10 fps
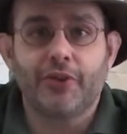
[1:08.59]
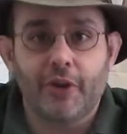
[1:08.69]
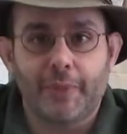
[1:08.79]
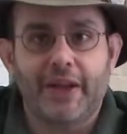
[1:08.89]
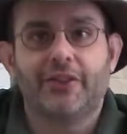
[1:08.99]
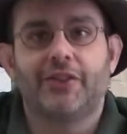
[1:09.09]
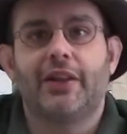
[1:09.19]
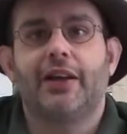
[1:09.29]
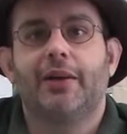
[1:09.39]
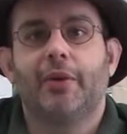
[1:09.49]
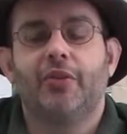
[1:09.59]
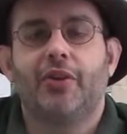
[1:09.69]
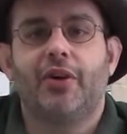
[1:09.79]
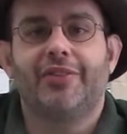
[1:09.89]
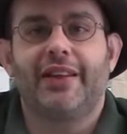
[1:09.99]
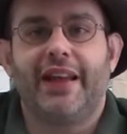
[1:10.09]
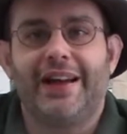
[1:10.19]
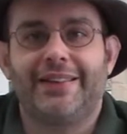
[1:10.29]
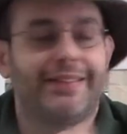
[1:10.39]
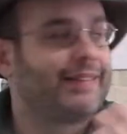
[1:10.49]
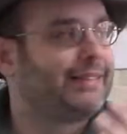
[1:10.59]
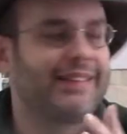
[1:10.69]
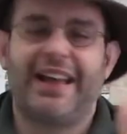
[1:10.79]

to your pets, both dogs and cats.